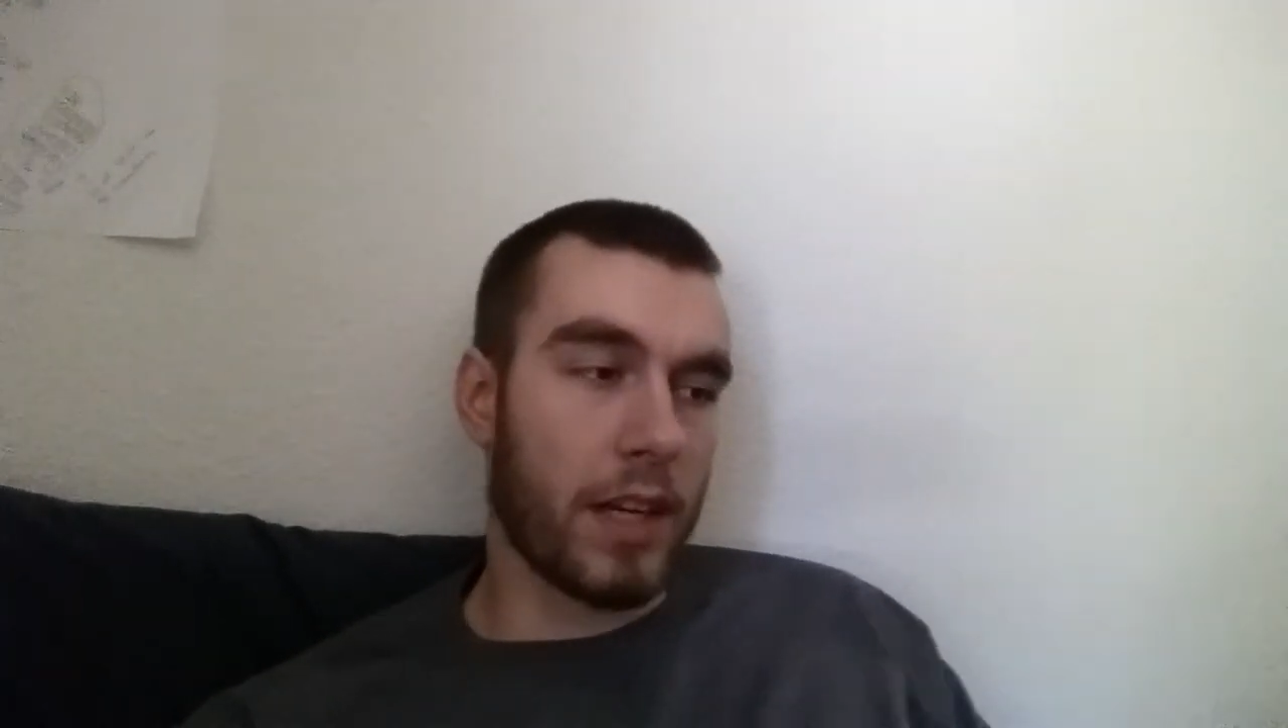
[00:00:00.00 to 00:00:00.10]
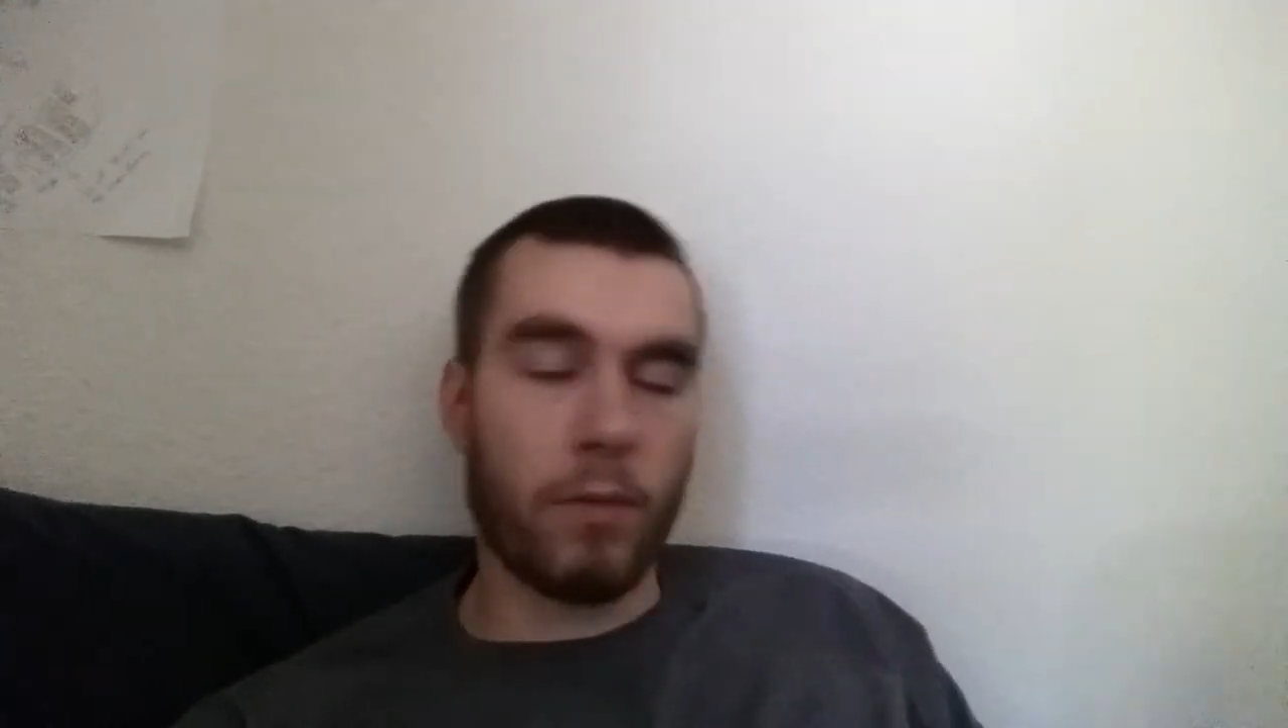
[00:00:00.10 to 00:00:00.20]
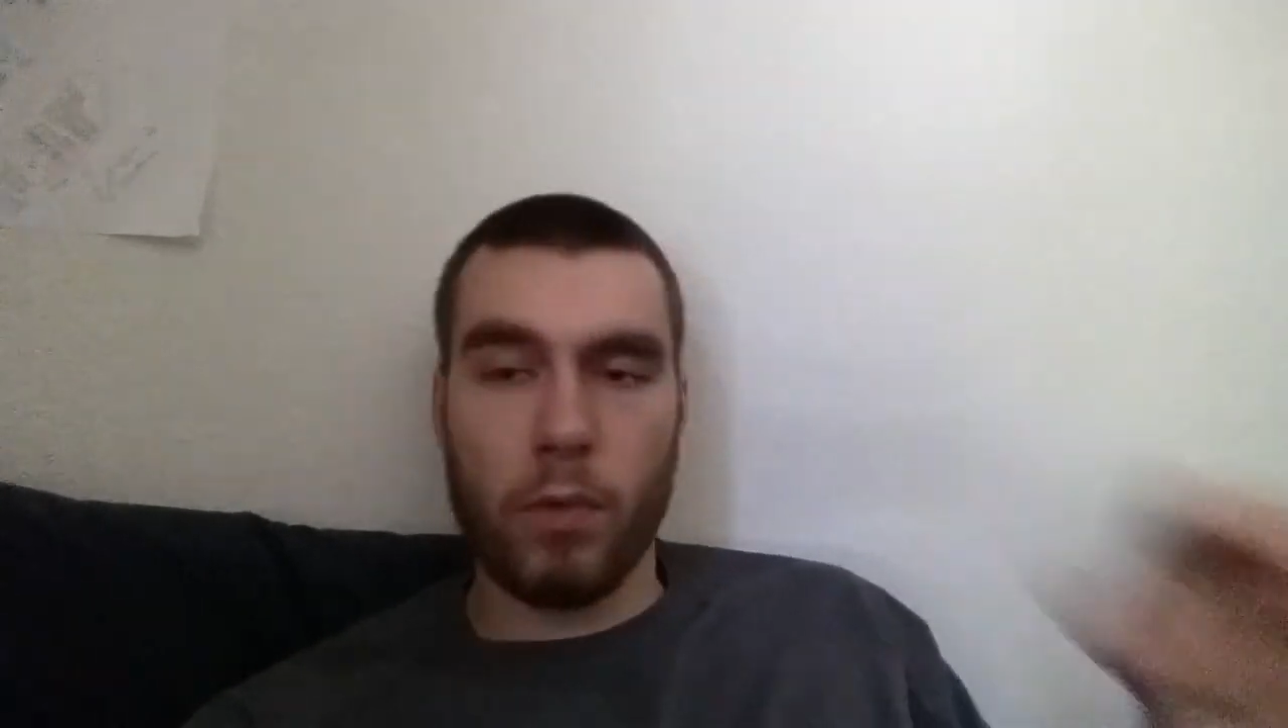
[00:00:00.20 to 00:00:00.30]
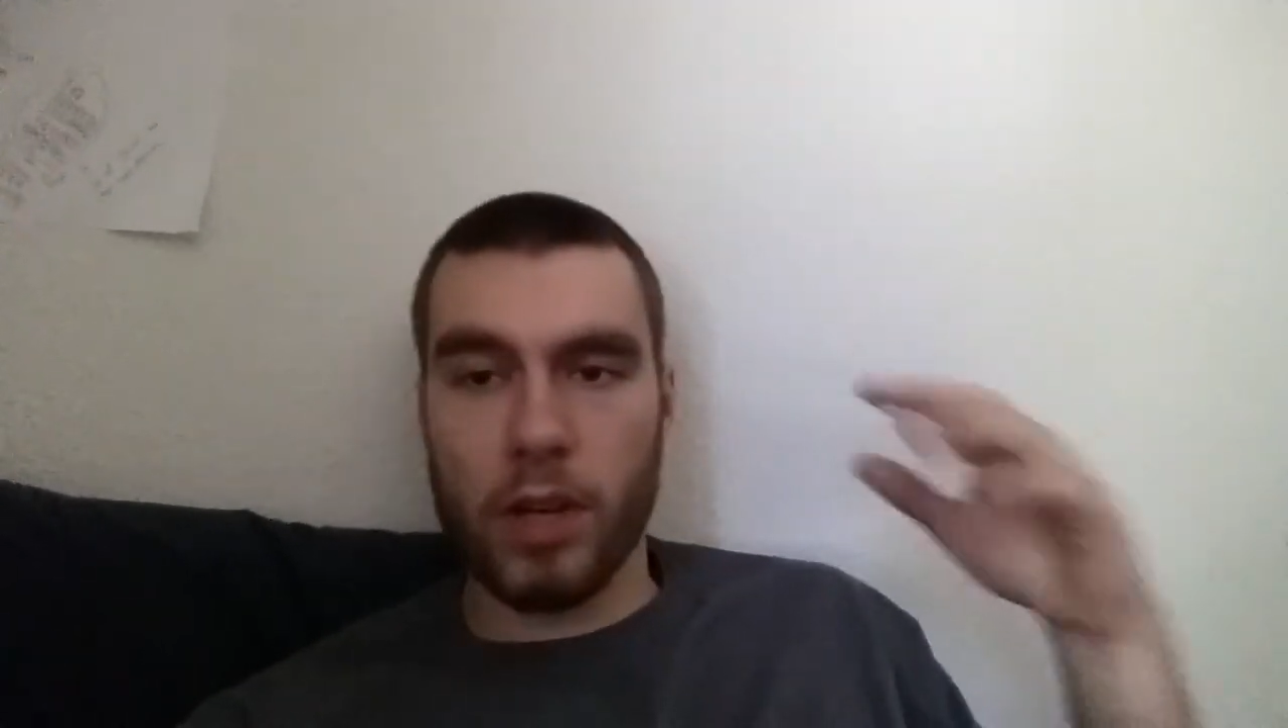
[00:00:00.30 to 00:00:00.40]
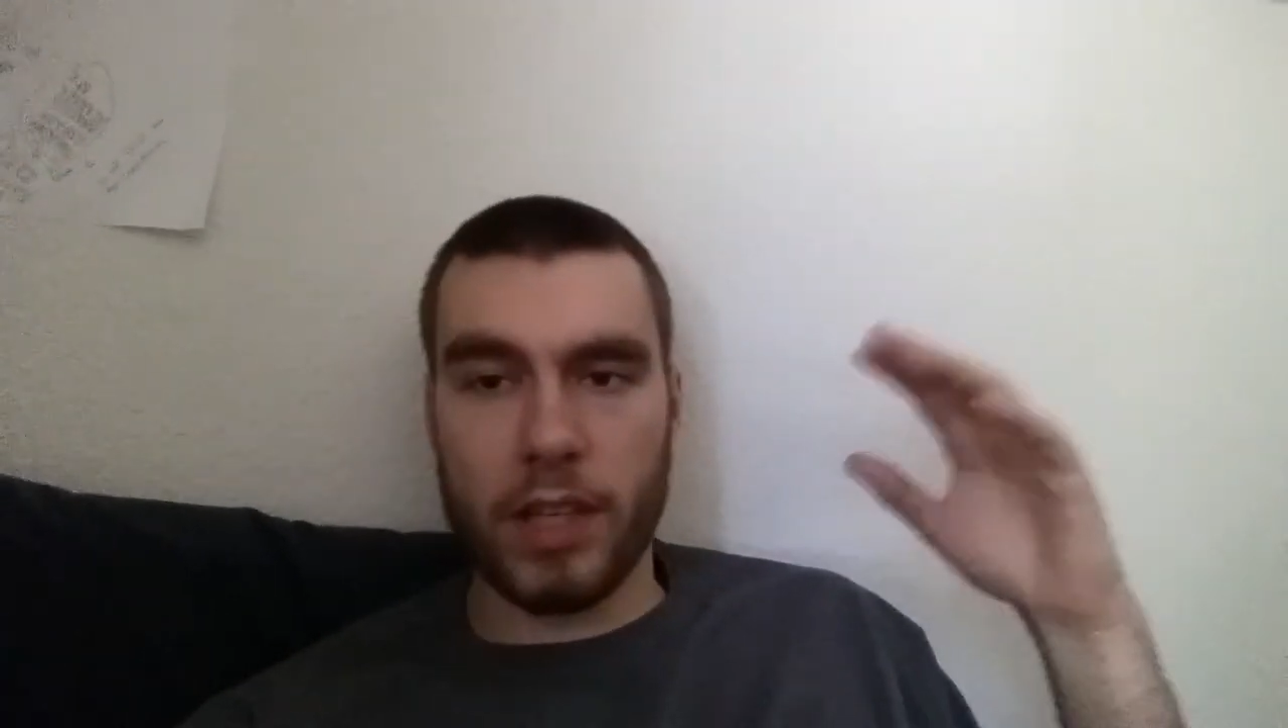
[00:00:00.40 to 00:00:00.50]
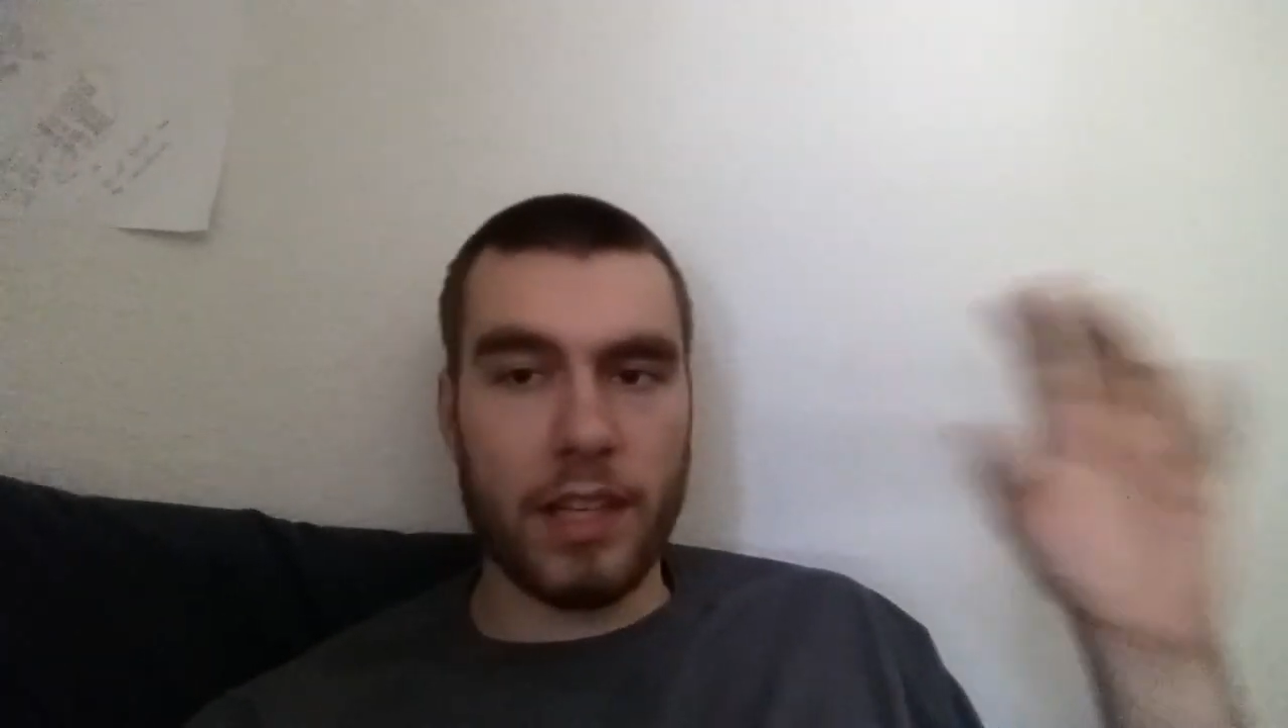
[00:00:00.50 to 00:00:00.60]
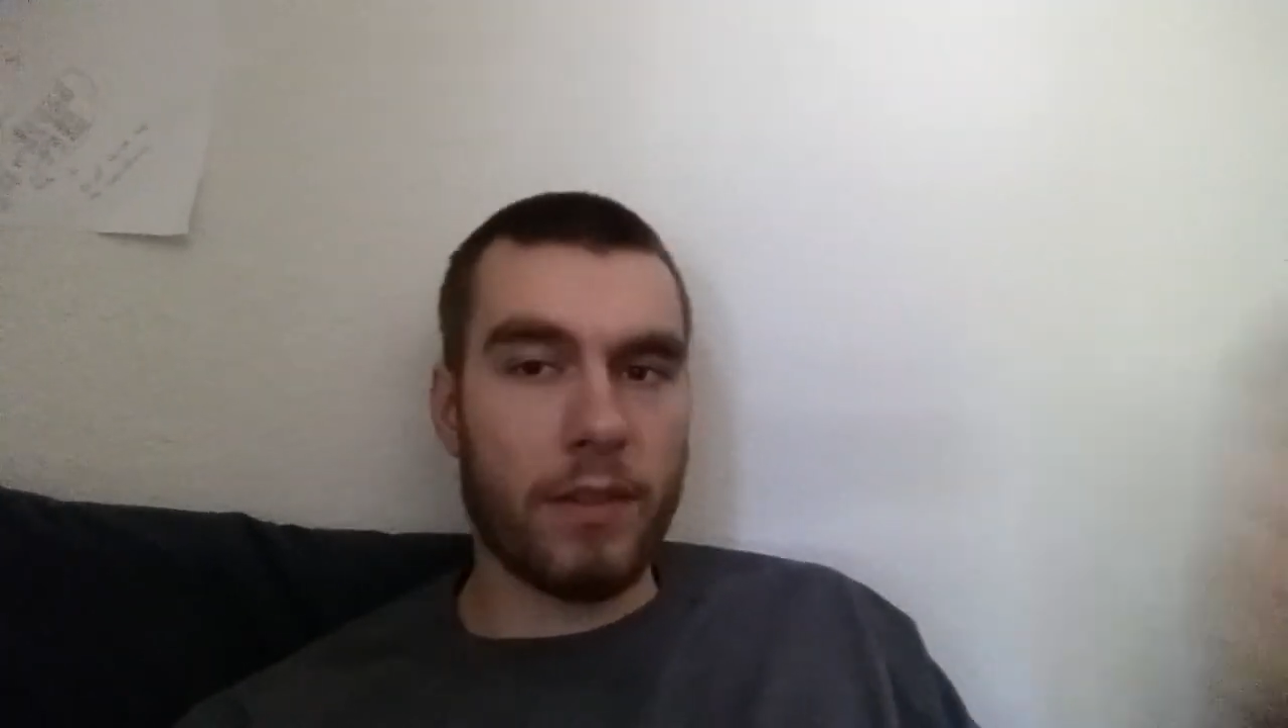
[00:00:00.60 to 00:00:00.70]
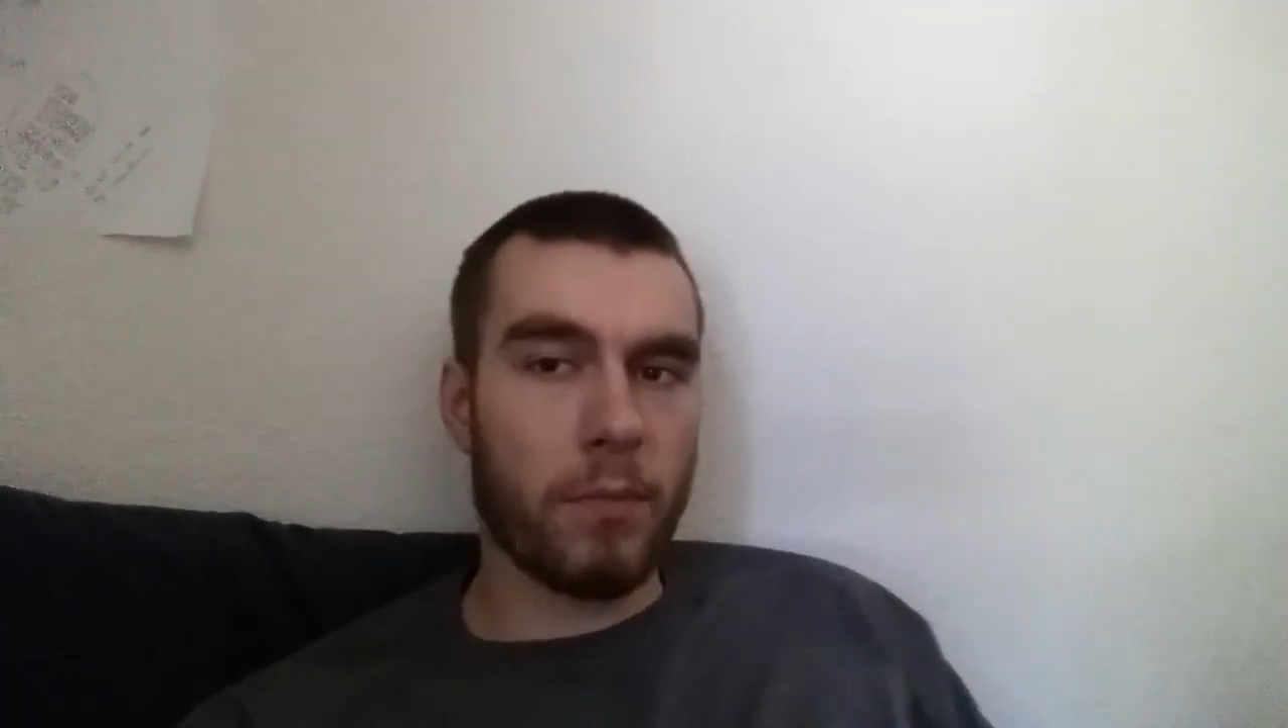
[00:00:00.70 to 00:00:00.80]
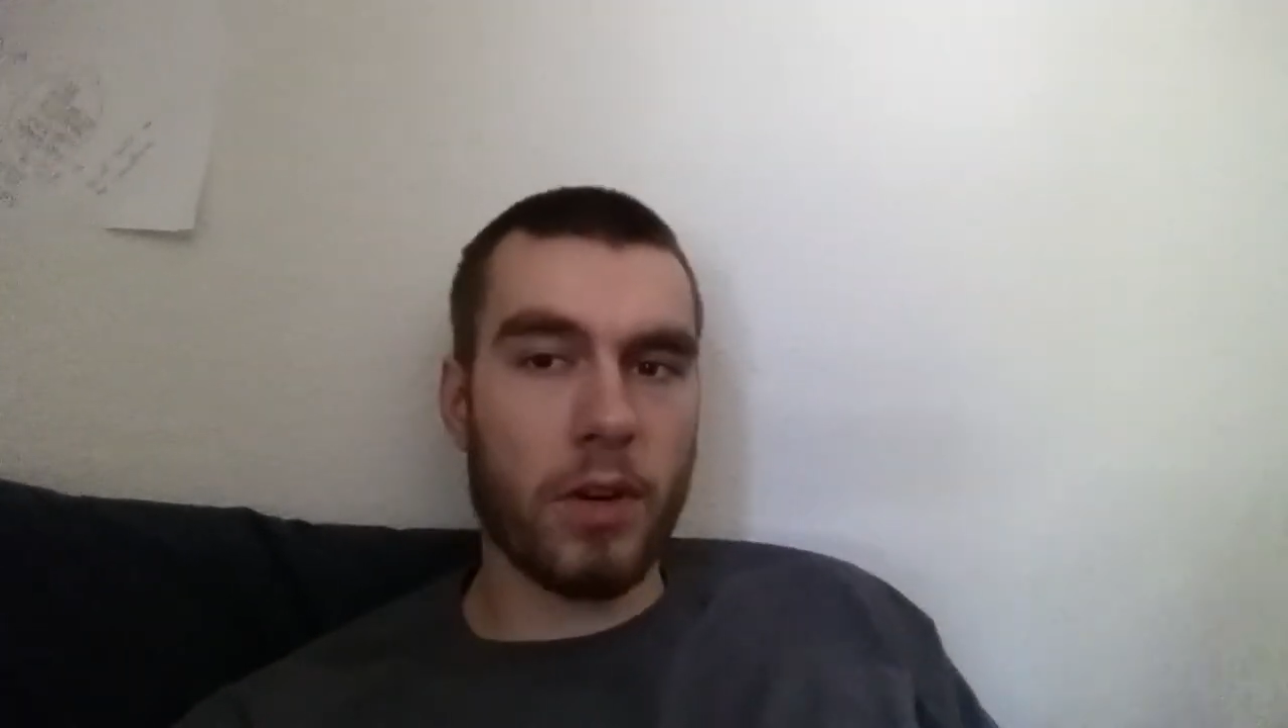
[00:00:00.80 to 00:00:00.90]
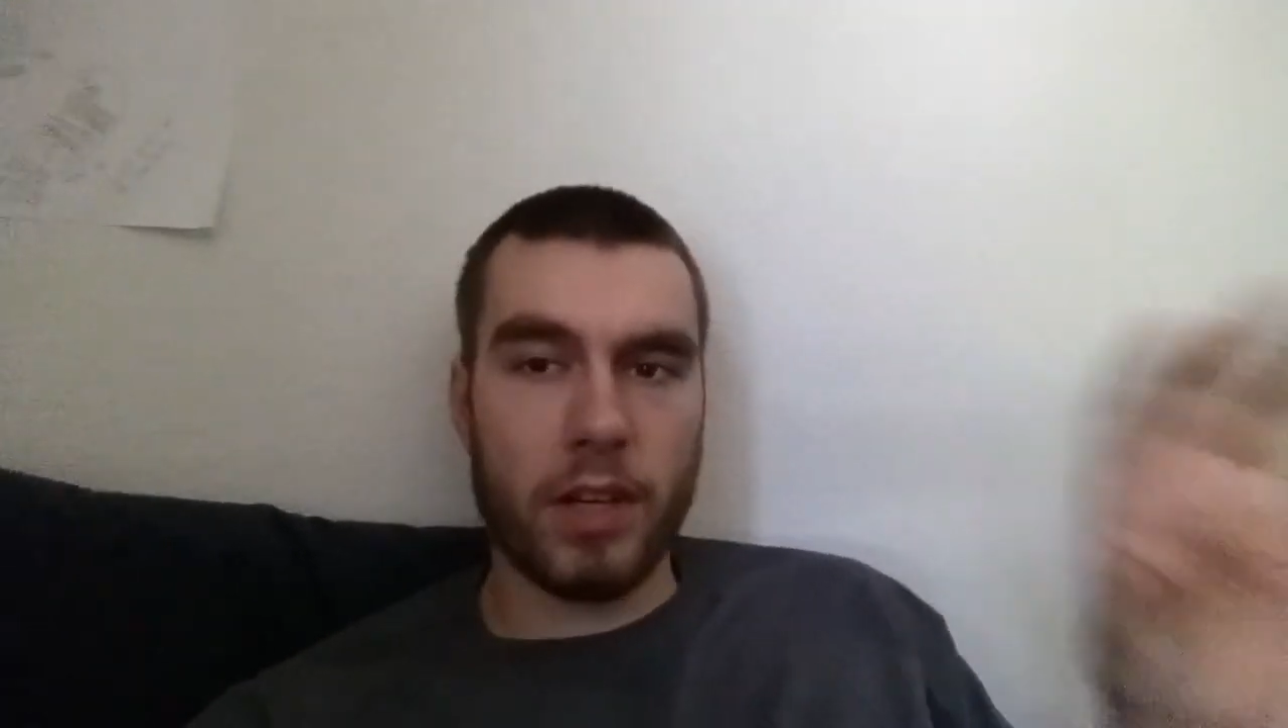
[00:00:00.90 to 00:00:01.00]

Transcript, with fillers: like work, and